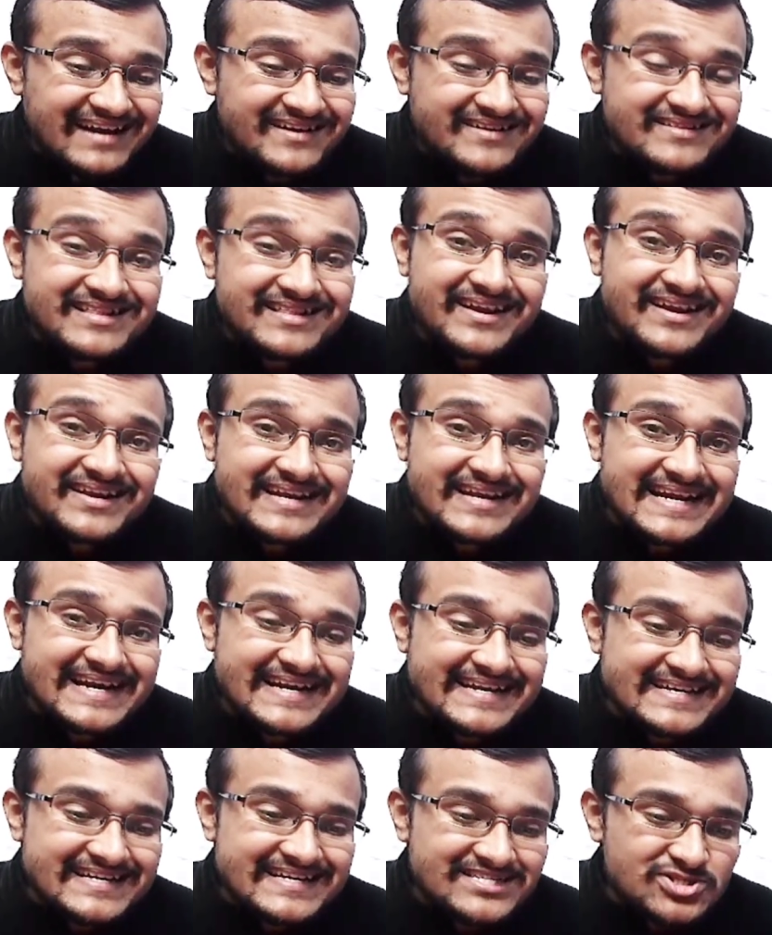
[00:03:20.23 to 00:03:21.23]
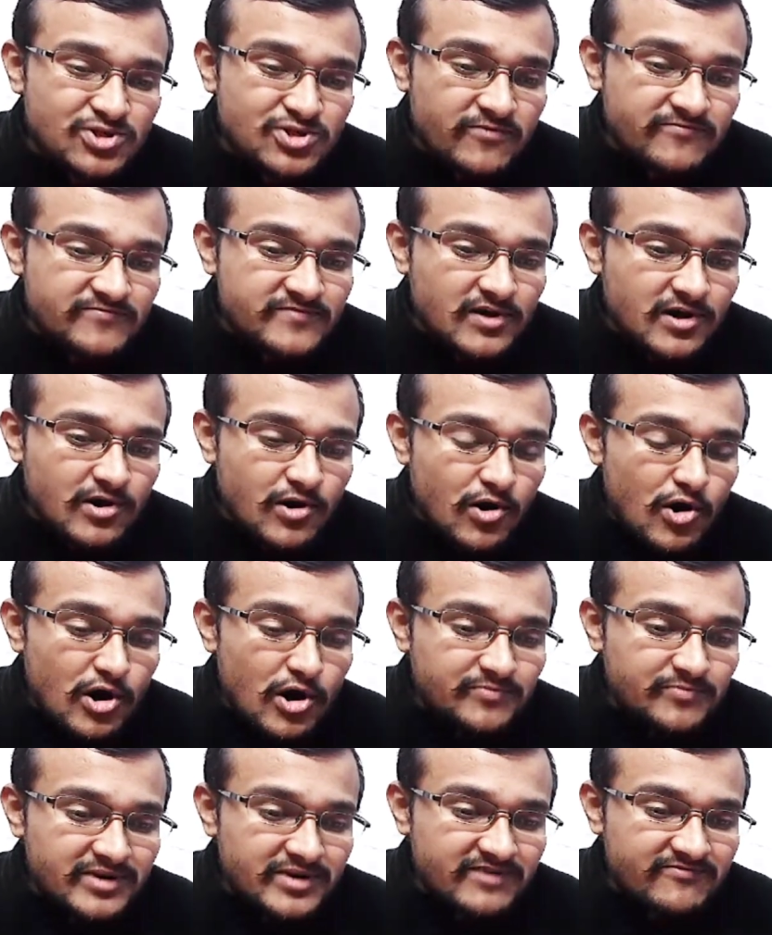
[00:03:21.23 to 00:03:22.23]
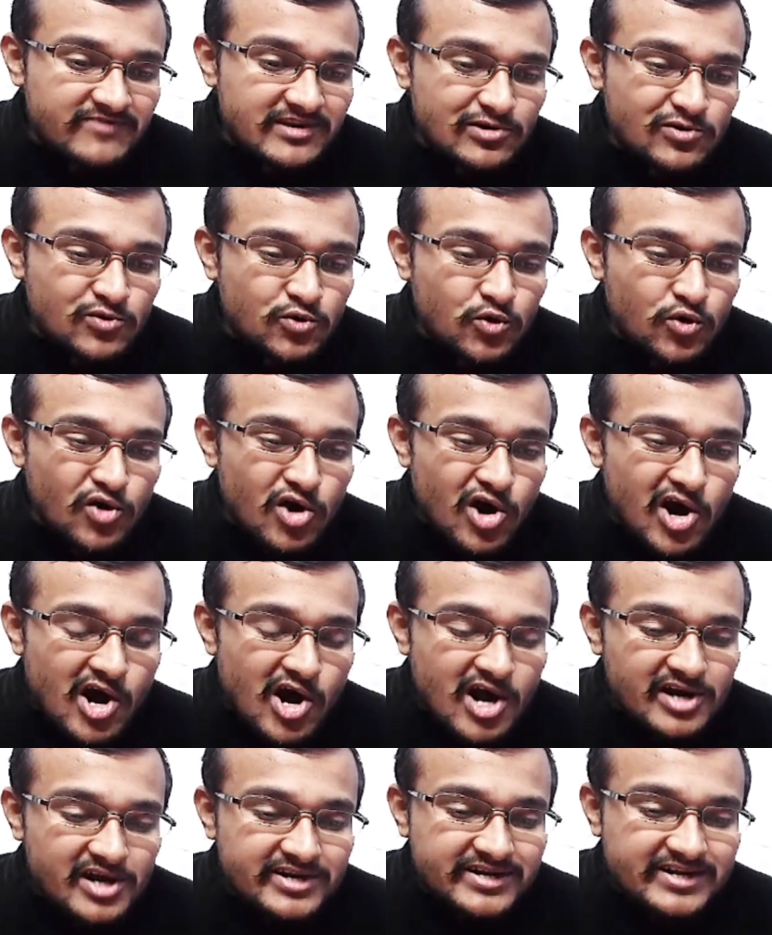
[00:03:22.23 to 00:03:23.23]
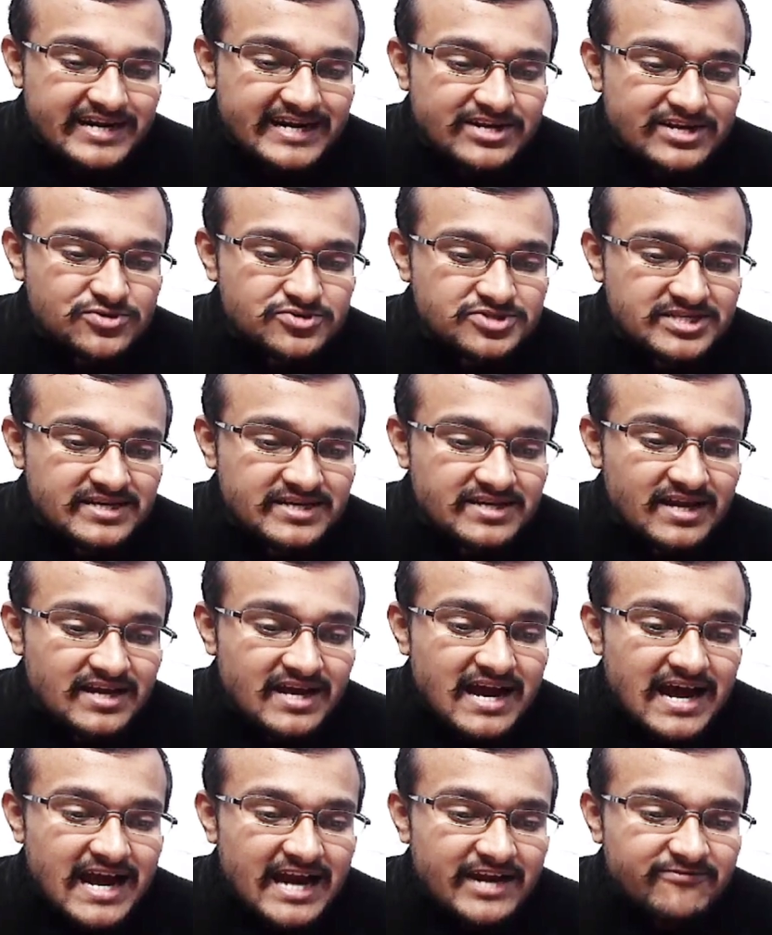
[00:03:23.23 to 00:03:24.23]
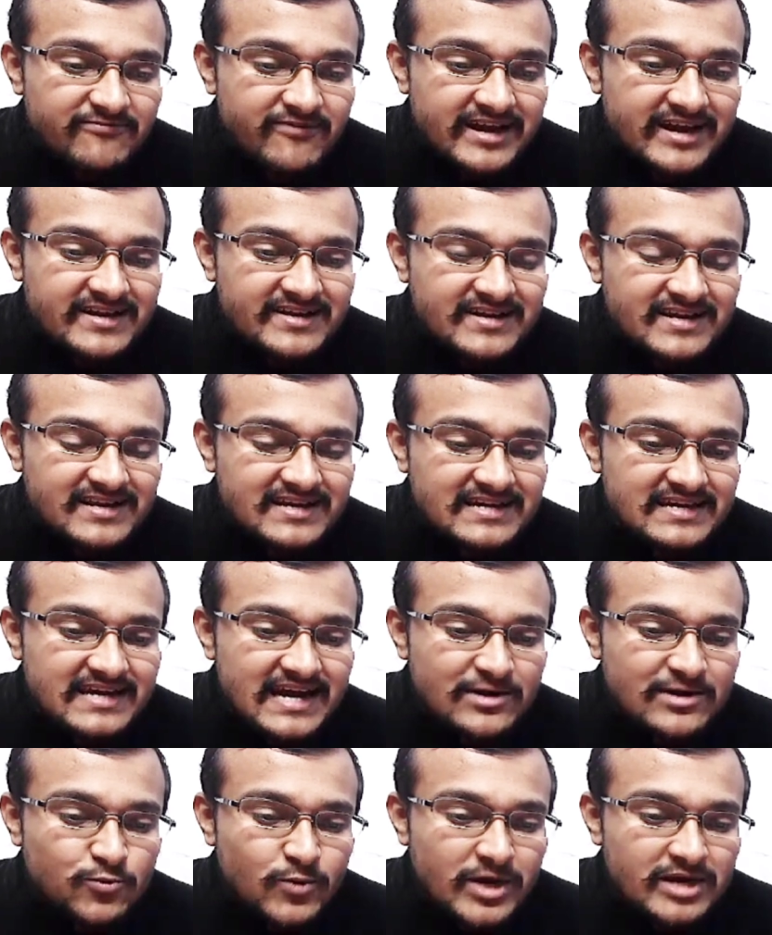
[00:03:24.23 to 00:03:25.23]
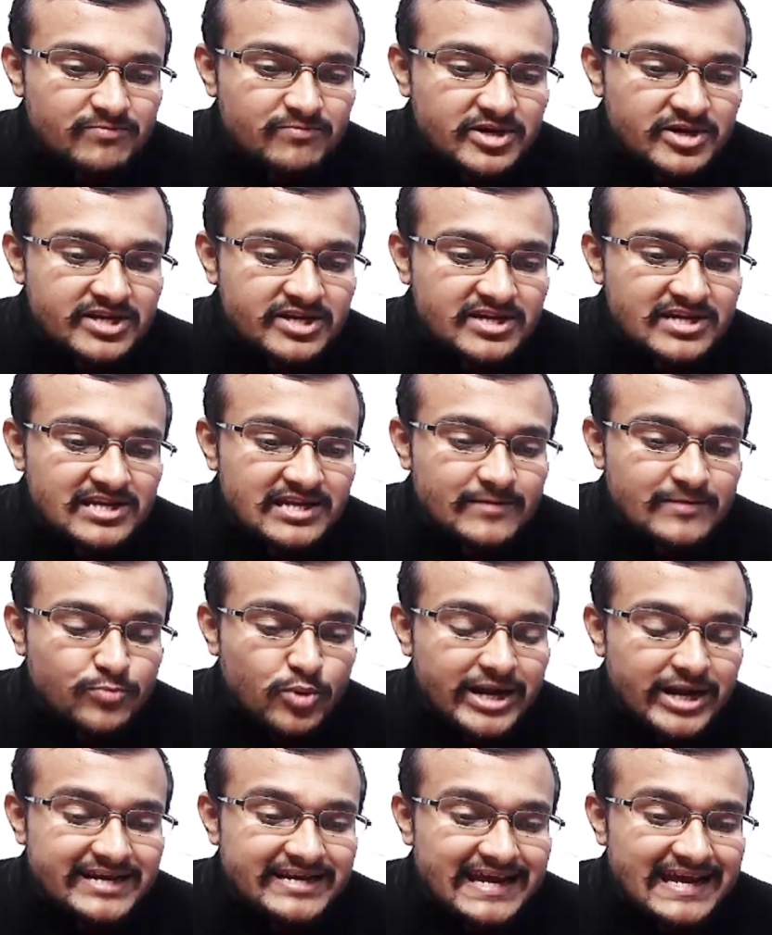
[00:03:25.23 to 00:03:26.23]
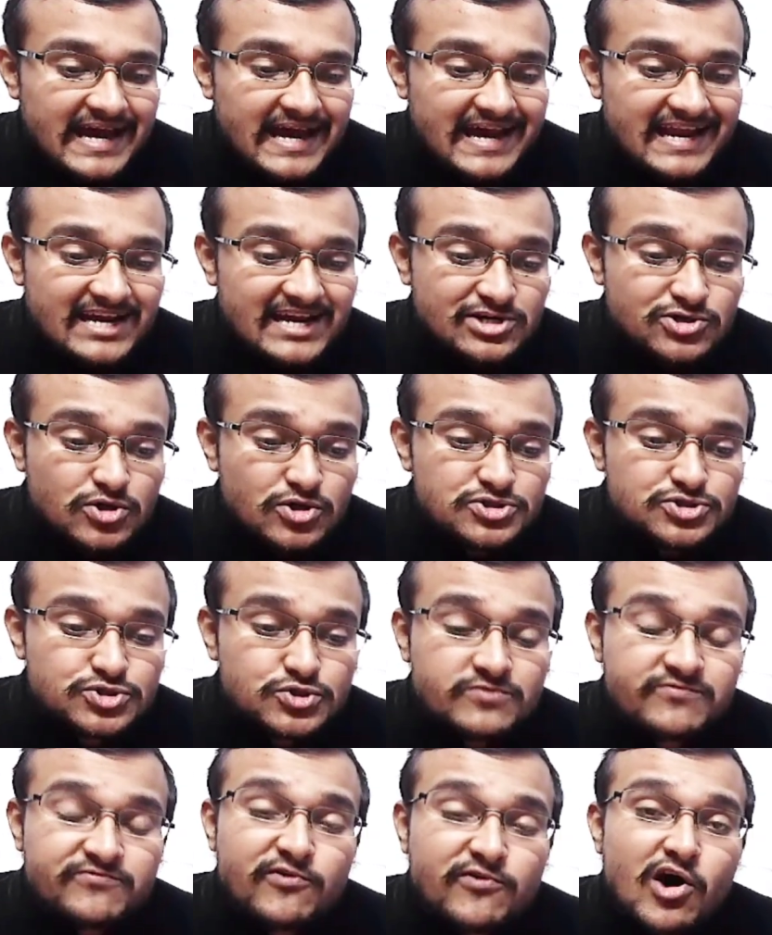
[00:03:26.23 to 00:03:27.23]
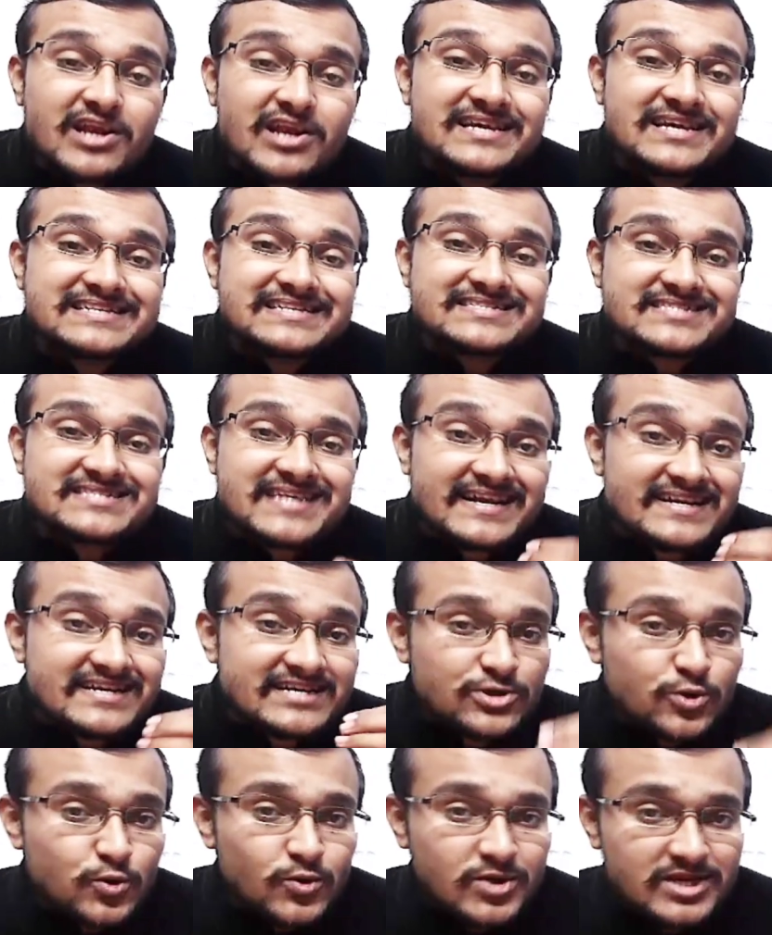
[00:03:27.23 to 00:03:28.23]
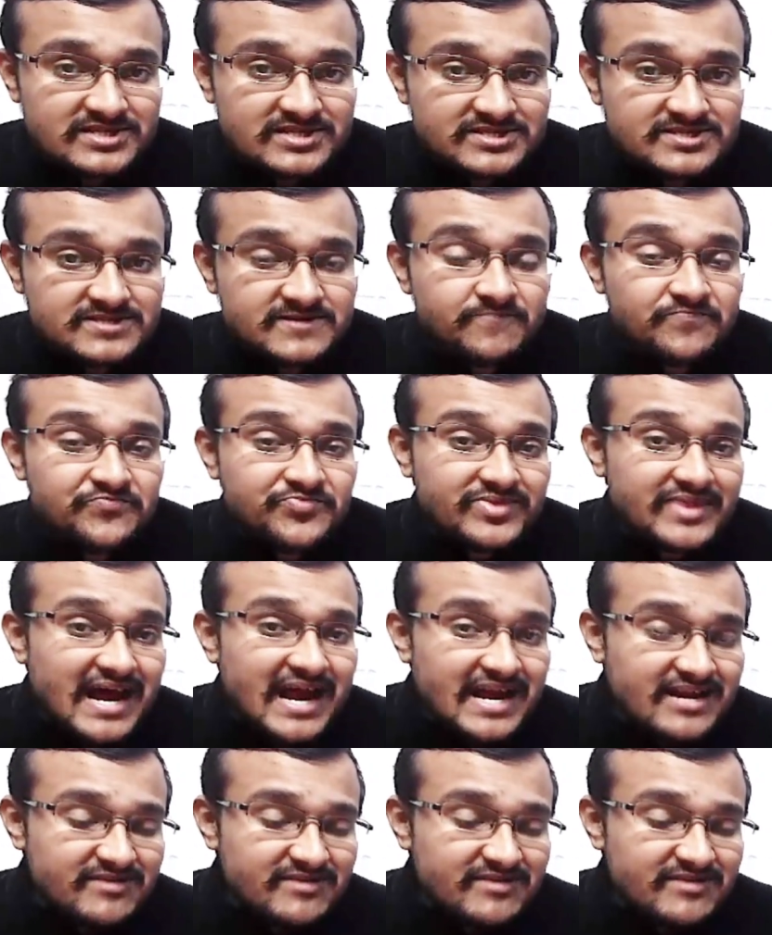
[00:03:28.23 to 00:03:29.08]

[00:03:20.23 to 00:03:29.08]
and the radius of the orbit will go on reducing, and finally at one particular point electron should fall inside nucleus.